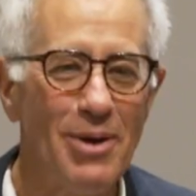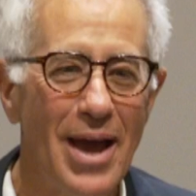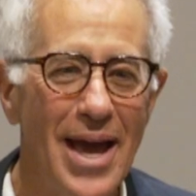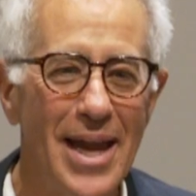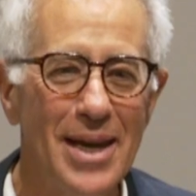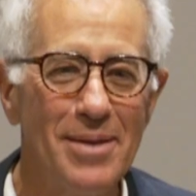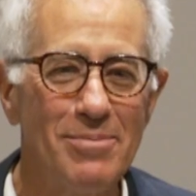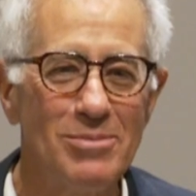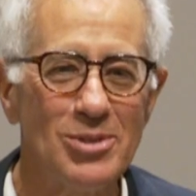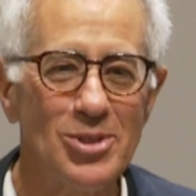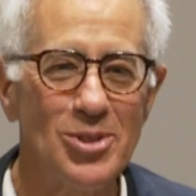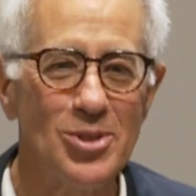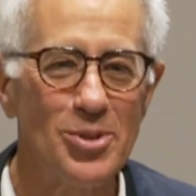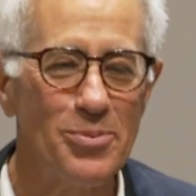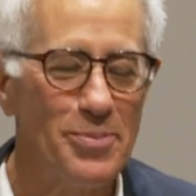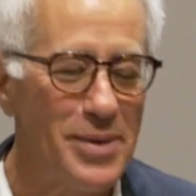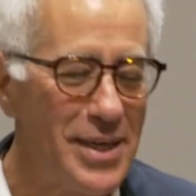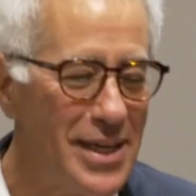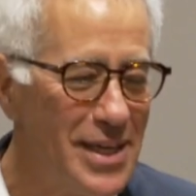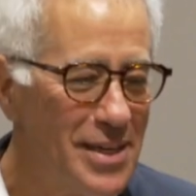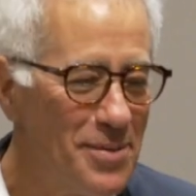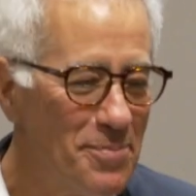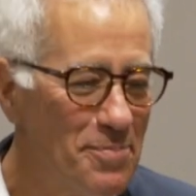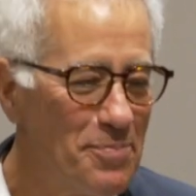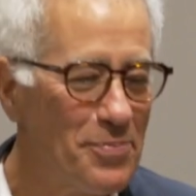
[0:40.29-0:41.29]
Adams to
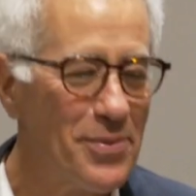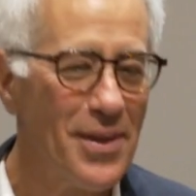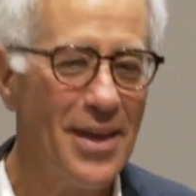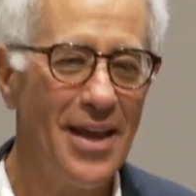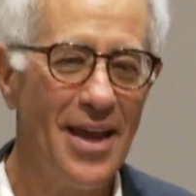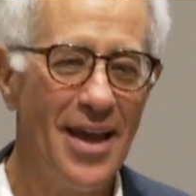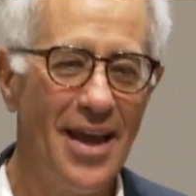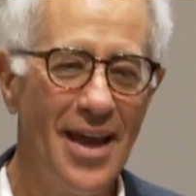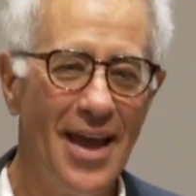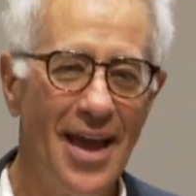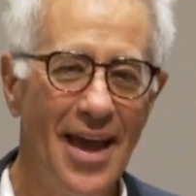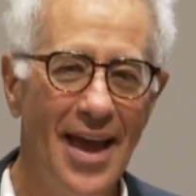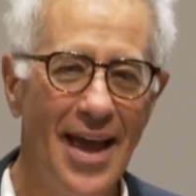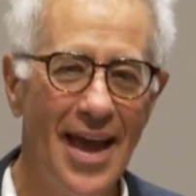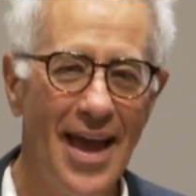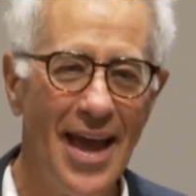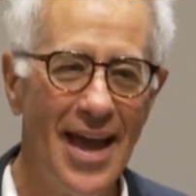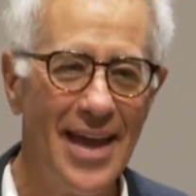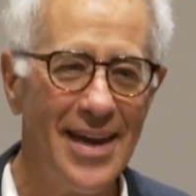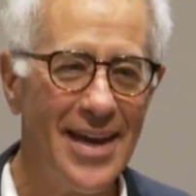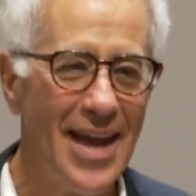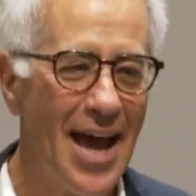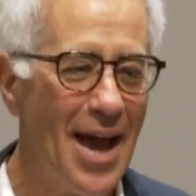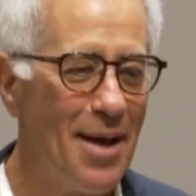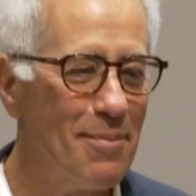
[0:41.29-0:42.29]
me,
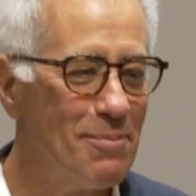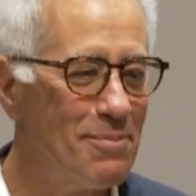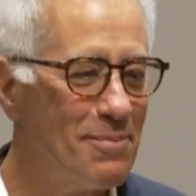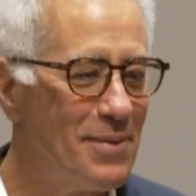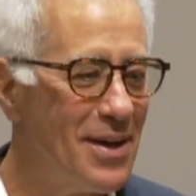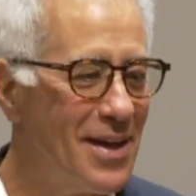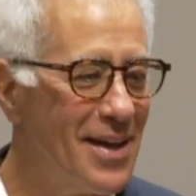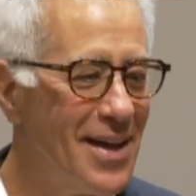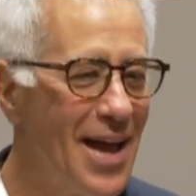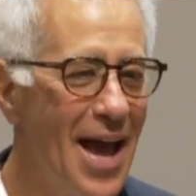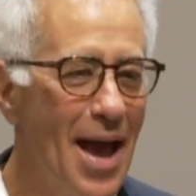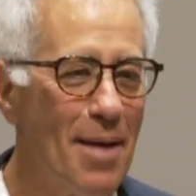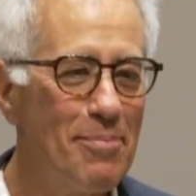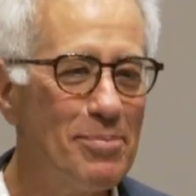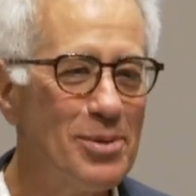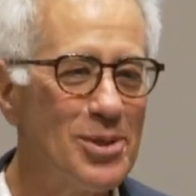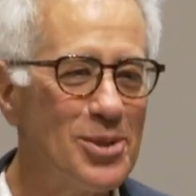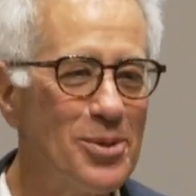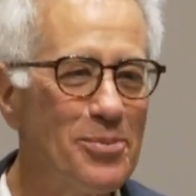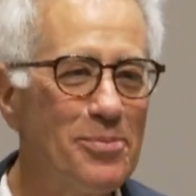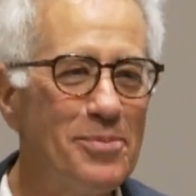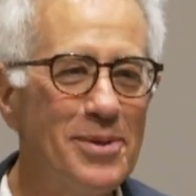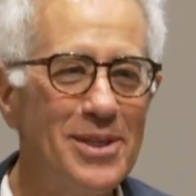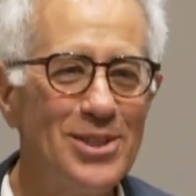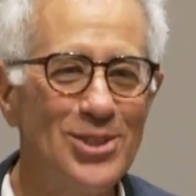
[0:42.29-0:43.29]
and I'm happy
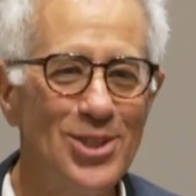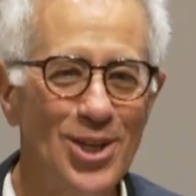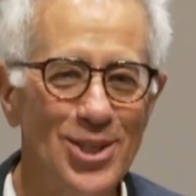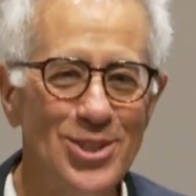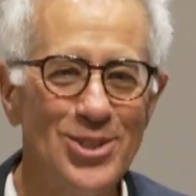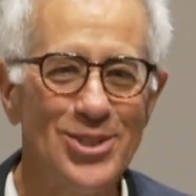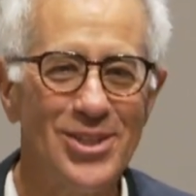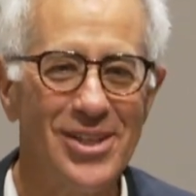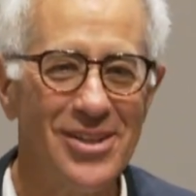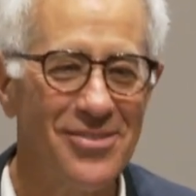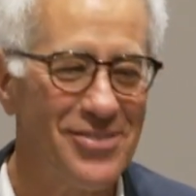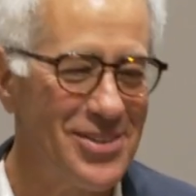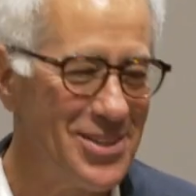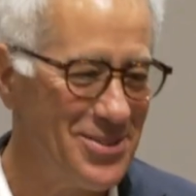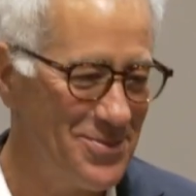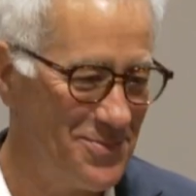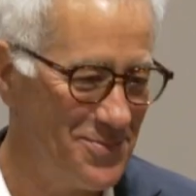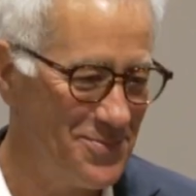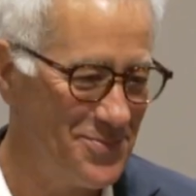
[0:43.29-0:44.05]
to be just Sylvan.